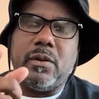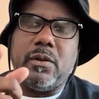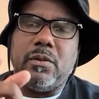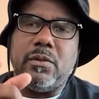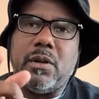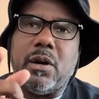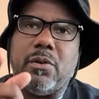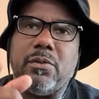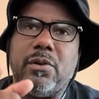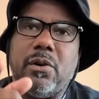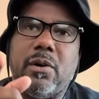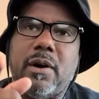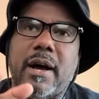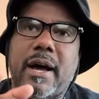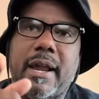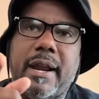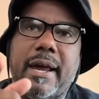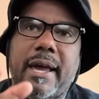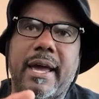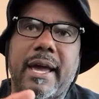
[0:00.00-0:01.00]
don't know how
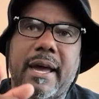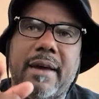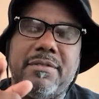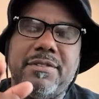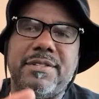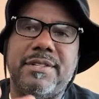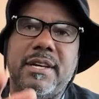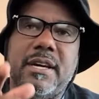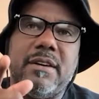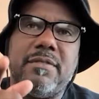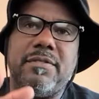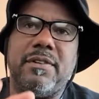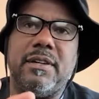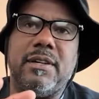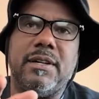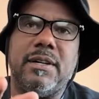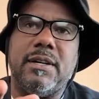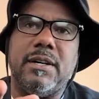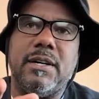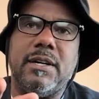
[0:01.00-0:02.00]
to have
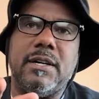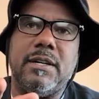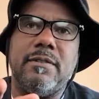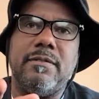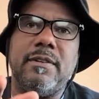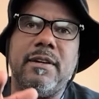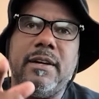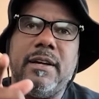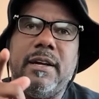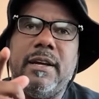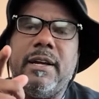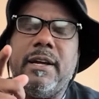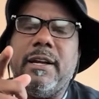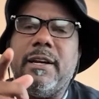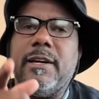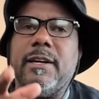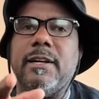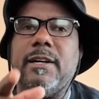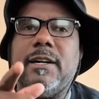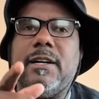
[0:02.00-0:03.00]
self-love
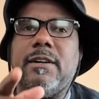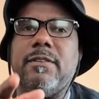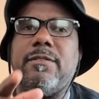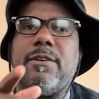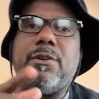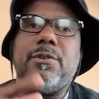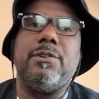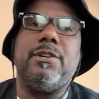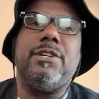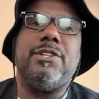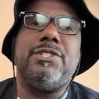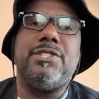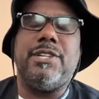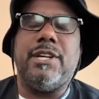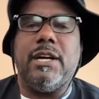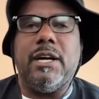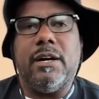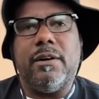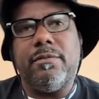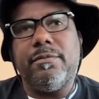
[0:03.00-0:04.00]
and love on
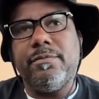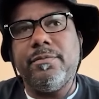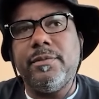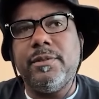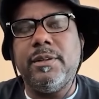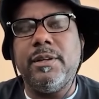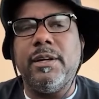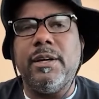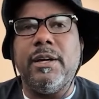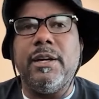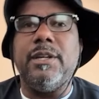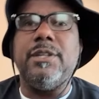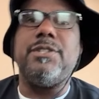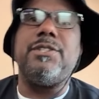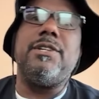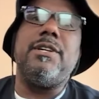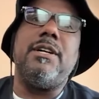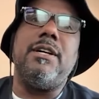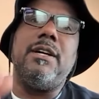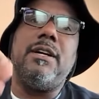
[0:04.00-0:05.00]
yourself.
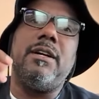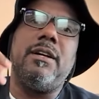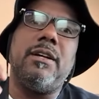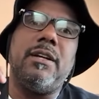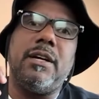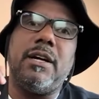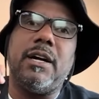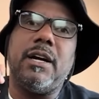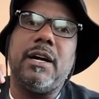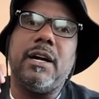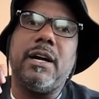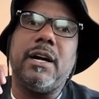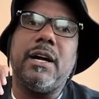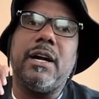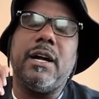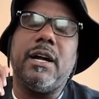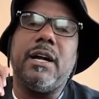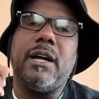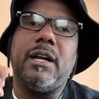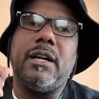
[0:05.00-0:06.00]
See,
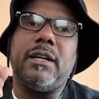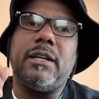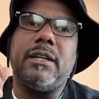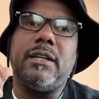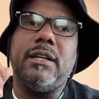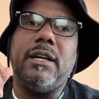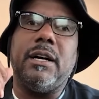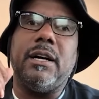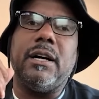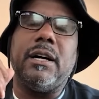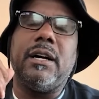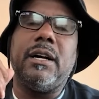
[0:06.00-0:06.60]
the